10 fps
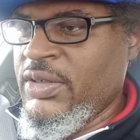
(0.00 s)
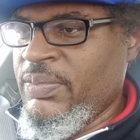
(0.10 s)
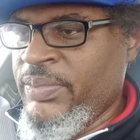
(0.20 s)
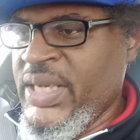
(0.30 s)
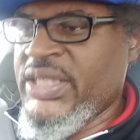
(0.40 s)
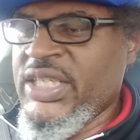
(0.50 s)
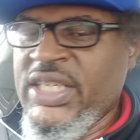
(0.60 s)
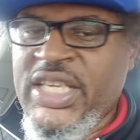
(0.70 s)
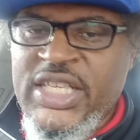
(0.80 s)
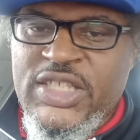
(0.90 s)
mentioned
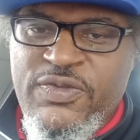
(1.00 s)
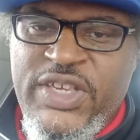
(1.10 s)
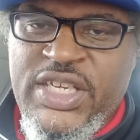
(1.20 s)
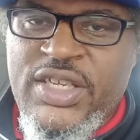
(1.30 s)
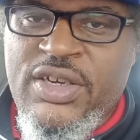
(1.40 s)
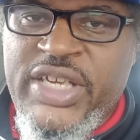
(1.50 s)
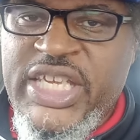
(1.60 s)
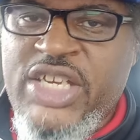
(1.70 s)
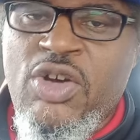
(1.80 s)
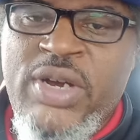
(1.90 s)
in his video, he
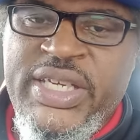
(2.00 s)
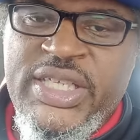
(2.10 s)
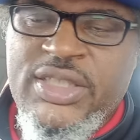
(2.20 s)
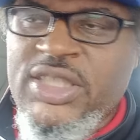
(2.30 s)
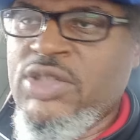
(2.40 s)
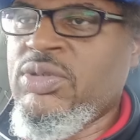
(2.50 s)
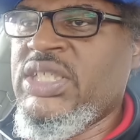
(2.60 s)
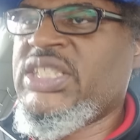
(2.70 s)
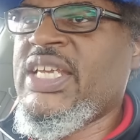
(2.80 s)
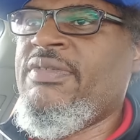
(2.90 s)
coined it, the
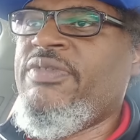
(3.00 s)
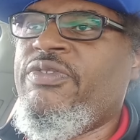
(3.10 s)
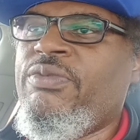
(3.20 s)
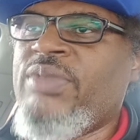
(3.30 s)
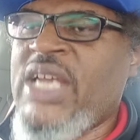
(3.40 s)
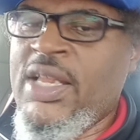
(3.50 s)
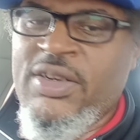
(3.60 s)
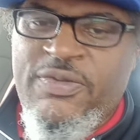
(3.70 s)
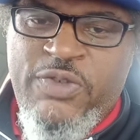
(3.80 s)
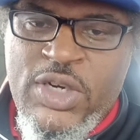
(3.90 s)

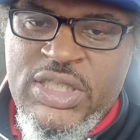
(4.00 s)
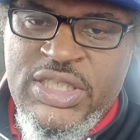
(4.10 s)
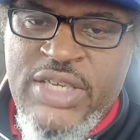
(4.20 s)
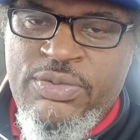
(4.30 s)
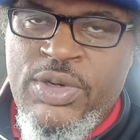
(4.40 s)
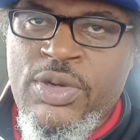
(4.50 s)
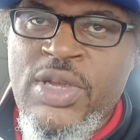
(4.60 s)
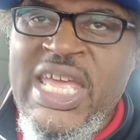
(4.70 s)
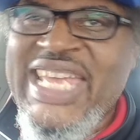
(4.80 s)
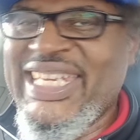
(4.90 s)
$27.40 rule.
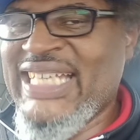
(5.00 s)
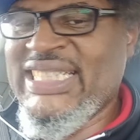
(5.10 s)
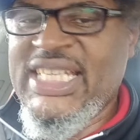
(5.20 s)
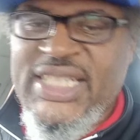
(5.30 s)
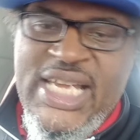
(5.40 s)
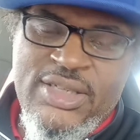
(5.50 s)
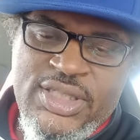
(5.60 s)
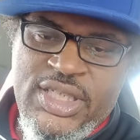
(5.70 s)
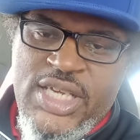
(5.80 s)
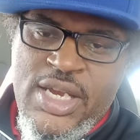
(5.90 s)
That's
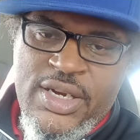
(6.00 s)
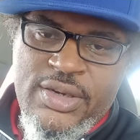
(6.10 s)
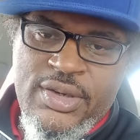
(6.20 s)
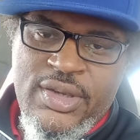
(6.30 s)
$10,000 a year.